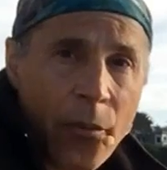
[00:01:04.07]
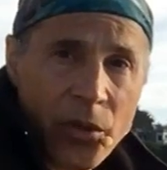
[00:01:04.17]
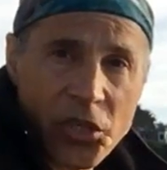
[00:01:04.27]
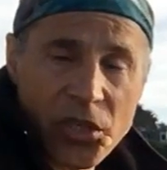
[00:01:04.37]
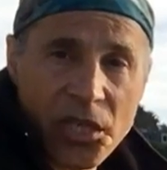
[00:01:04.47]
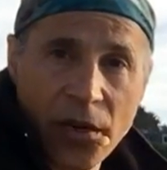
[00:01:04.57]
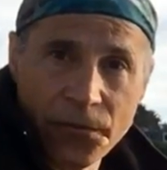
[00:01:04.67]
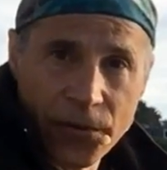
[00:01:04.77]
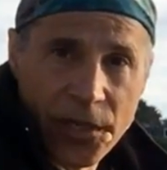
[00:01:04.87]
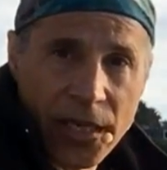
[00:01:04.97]
which is
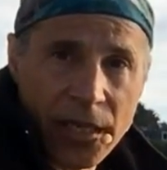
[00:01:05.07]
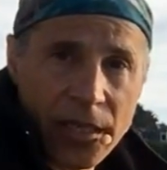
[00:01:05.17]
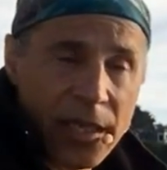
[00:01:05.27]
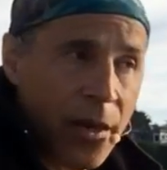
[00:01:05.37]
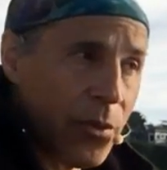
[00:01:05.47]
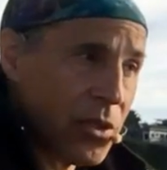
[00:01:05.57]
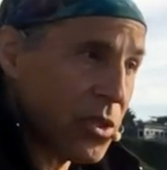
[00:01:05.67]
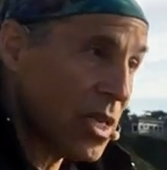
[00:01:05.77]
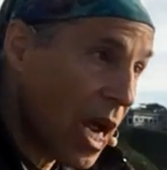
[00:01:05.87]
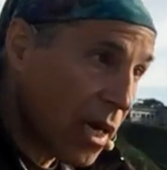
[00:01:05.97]
comforting, that which
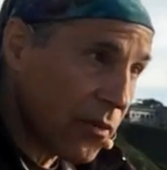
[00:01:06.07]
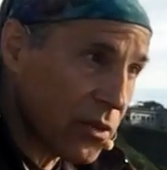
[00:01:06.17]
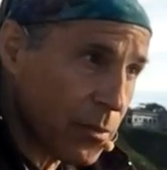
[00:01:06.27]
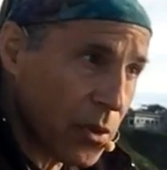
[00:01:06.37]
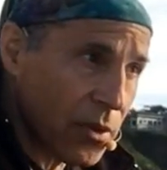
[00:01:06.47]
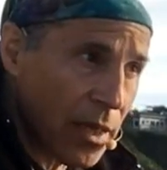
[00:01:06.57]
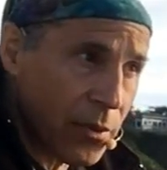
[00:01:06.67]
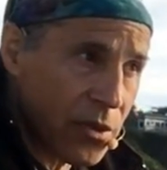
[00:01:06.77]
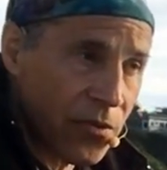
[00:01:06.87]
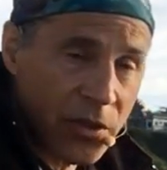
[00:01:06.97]
is not comfortable, that
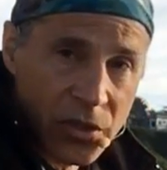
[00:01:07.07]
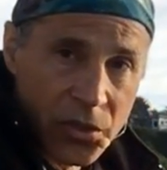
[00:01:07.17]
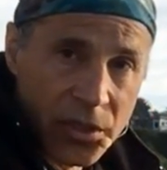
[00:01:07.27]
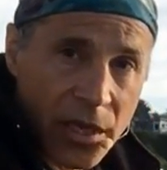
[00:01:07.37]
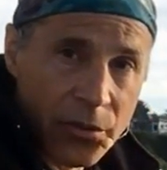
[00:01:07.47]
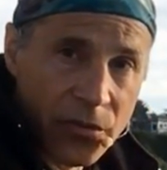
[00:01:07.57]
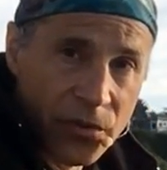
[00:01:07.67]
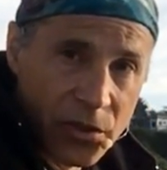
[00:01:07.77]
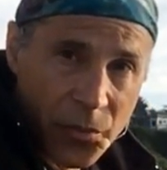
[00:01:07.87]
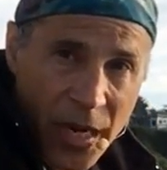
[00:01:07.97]
which feels good, that which
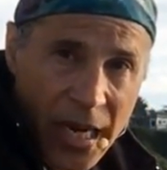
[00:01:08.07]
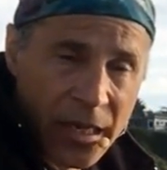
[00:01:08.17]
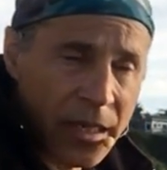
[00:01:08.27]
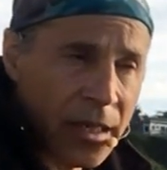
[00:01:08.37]
feels bad,